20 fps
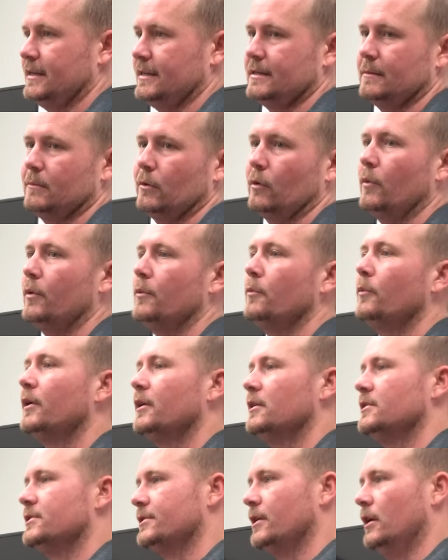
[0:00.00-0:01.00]
system or when
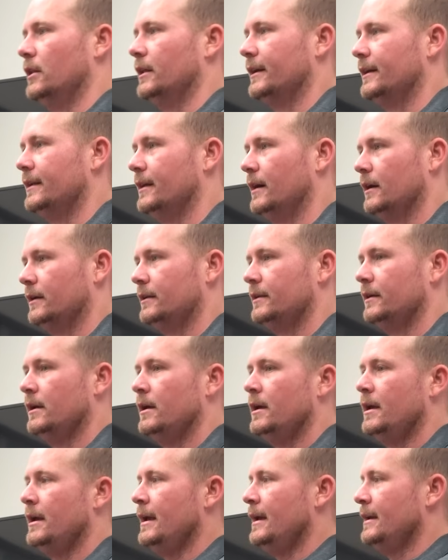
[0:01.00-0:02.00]
we're installing a duct,
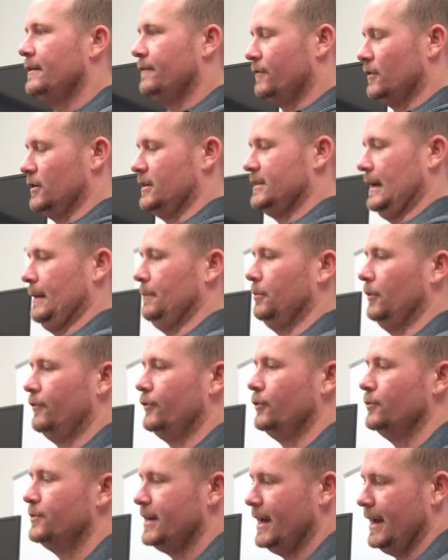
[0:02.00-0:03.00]
for example,
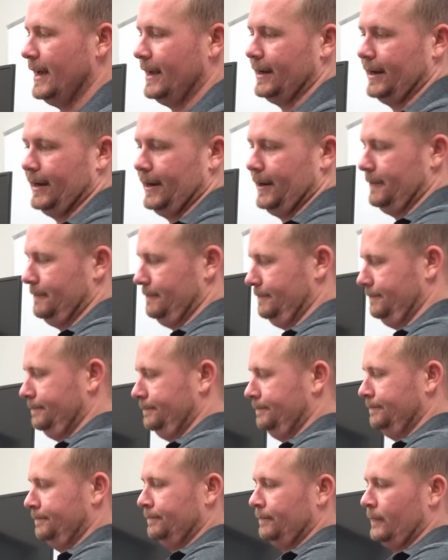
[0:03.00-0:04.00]
if you take a,
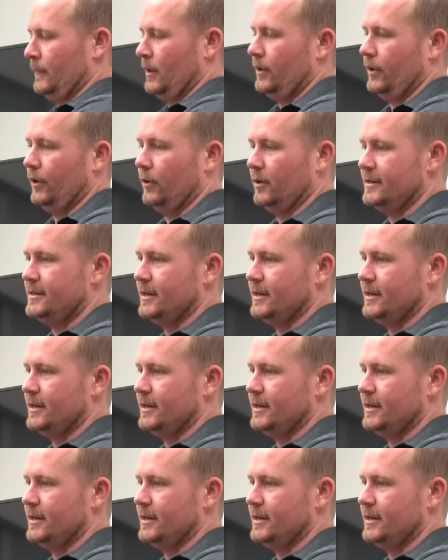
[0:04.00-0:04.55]
you know, a